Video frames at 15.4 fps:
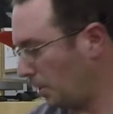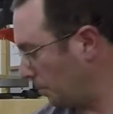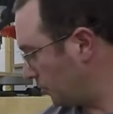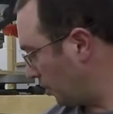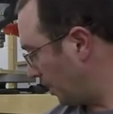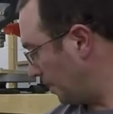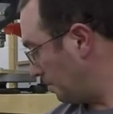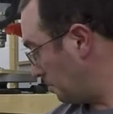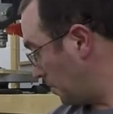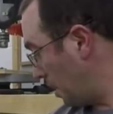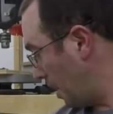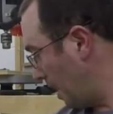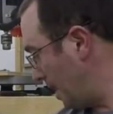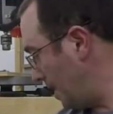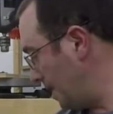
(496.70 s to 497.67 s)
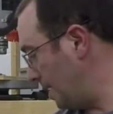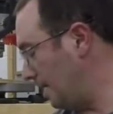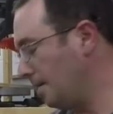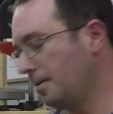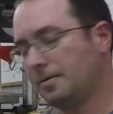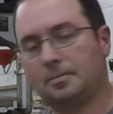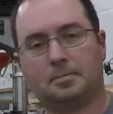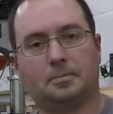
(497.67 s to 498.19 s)
up to like 80
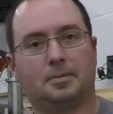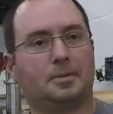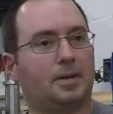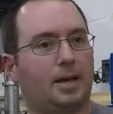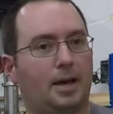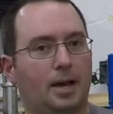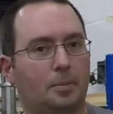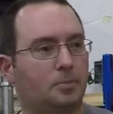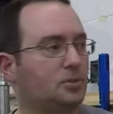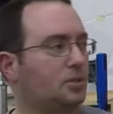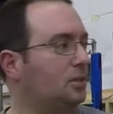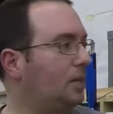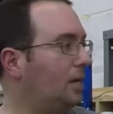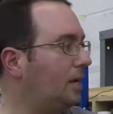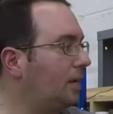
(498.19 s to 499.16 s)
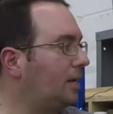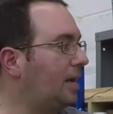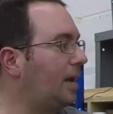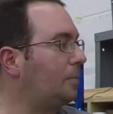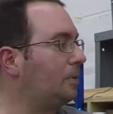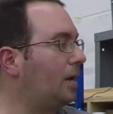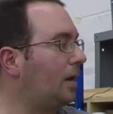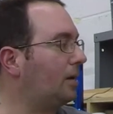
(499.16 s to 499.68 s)
amps, and then it
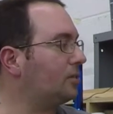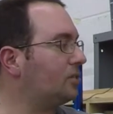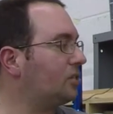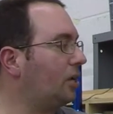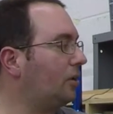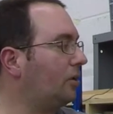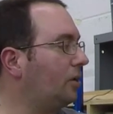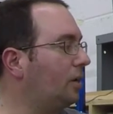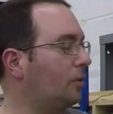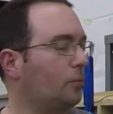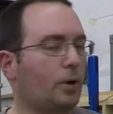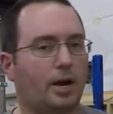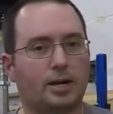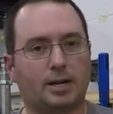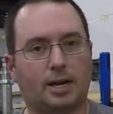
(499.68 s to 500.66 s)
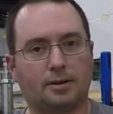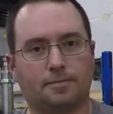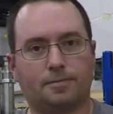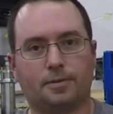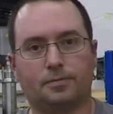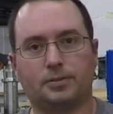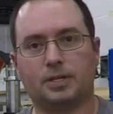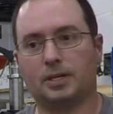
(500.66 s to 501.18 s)
came down and settled in right at
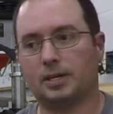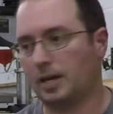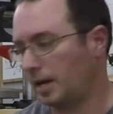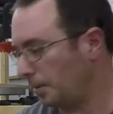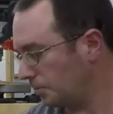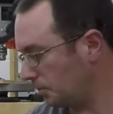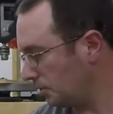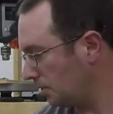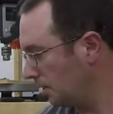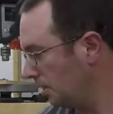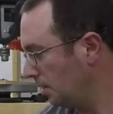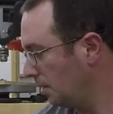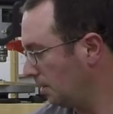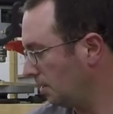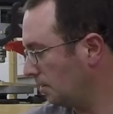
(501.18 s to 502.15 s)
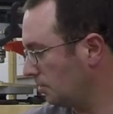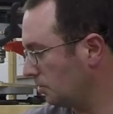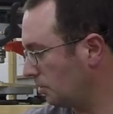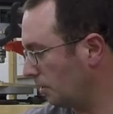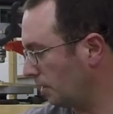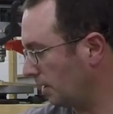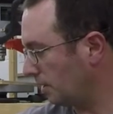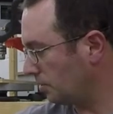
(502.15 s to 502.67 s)
15 amps.
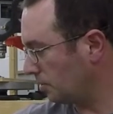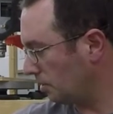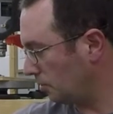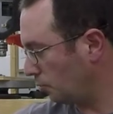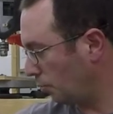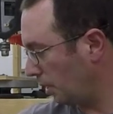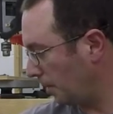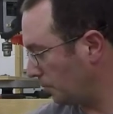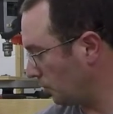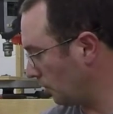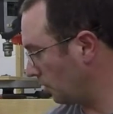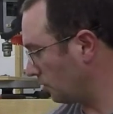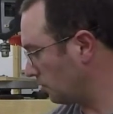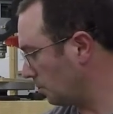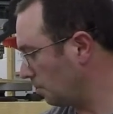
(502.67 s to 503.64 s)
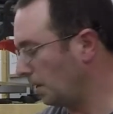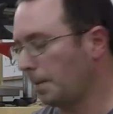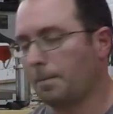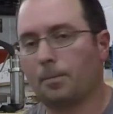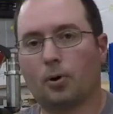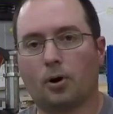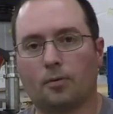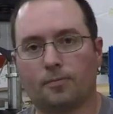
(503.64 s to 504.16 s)
So I guess a 20 amp circuit is going to be
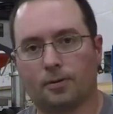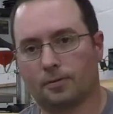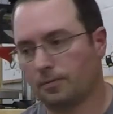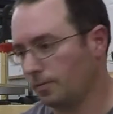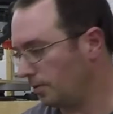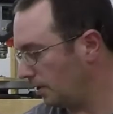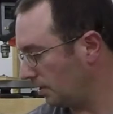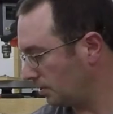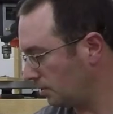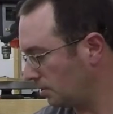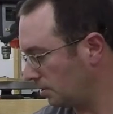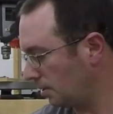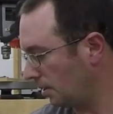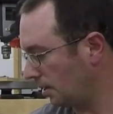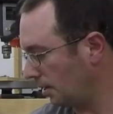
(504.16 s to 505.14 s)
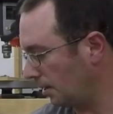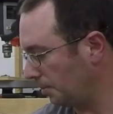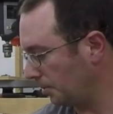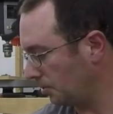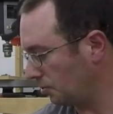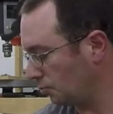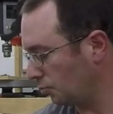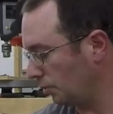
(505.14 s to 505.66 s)
perfect for this,
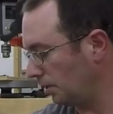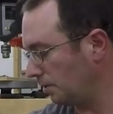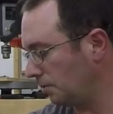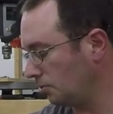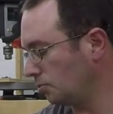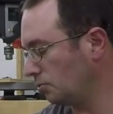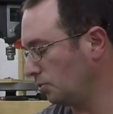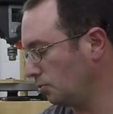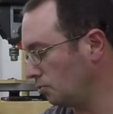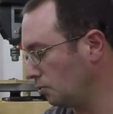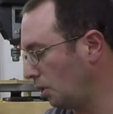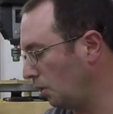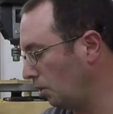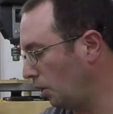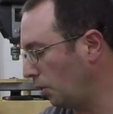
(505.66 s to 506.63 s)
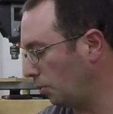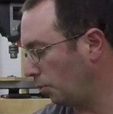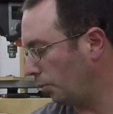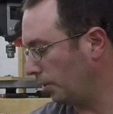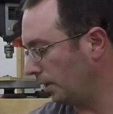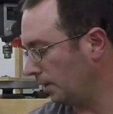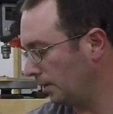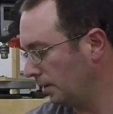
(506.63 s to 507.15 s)
because there's no load
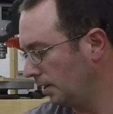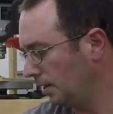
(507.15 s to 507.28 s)
on it.